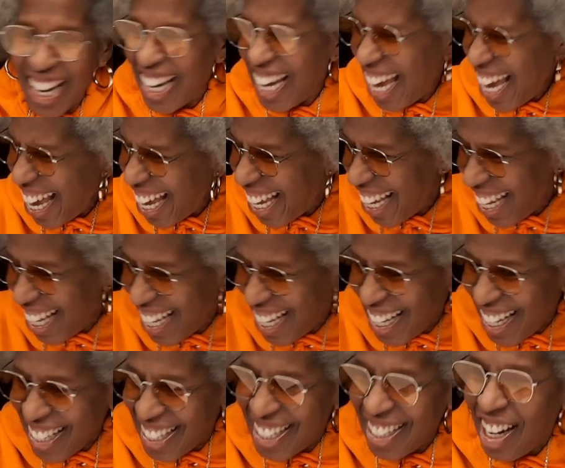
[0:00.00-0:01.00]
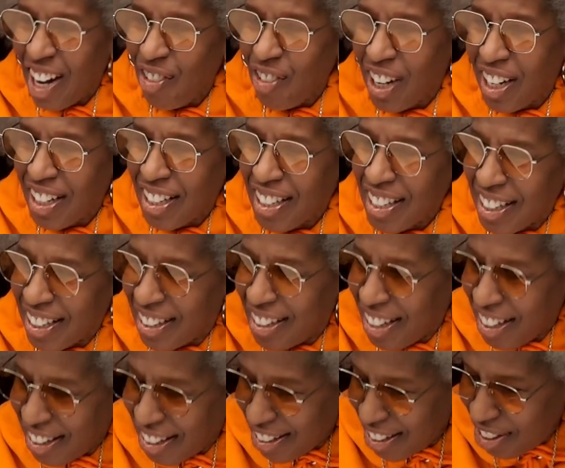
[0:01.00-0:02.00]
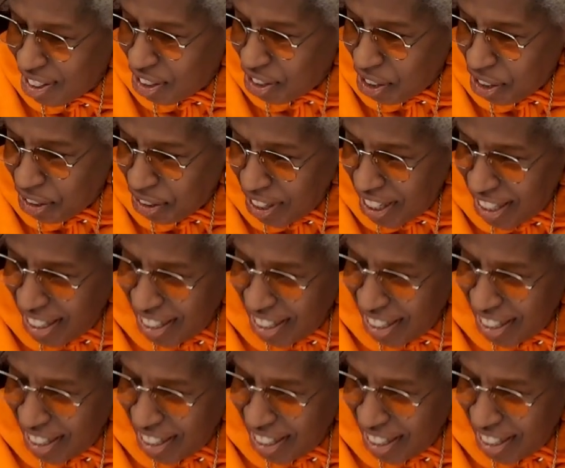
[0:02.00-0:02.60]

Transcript: in real life in real TRL life is another yeah you may need